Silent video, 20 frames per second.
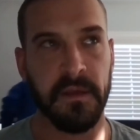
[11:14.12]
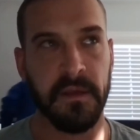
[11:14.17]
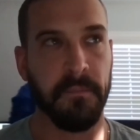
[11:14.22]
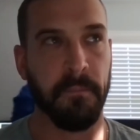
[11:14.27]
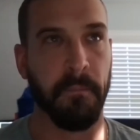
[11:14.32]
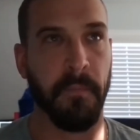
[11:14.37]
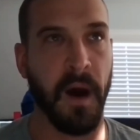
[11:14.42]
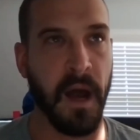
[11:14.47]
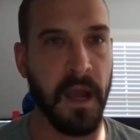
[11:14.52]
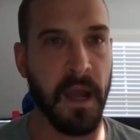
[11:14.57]

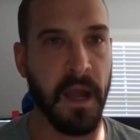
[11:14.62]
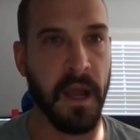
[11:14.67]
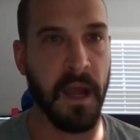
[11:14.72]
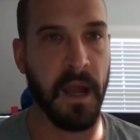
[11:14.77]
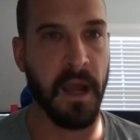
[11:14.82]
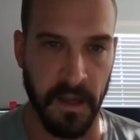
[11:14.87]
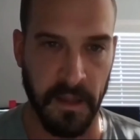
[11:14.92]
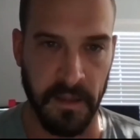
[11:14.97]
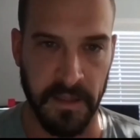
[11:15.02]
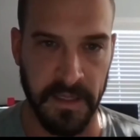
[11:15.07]

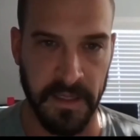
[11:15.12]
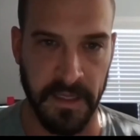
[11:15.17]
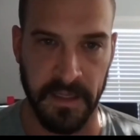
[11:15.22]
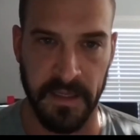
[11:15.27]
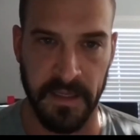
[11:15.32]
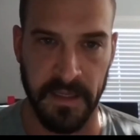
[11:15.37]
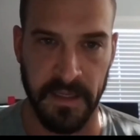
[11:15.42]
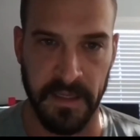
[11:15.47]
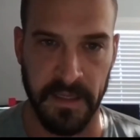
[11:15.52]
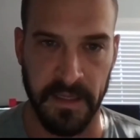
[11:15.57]

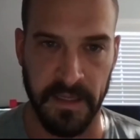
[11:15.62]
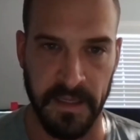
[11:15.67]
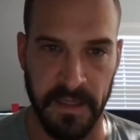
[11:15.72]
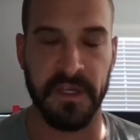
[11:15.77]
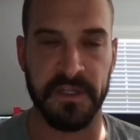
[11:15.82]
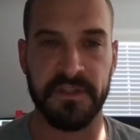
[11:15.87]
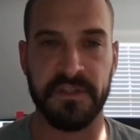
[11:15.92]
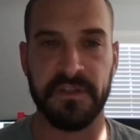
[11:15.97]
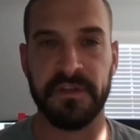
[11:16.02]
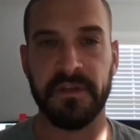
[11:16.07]
mind-boggling
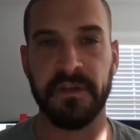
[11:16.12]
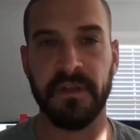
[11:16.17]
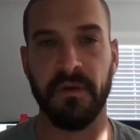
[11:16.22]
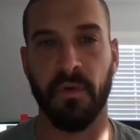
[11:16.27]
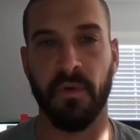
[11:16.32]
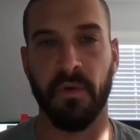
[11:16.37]
image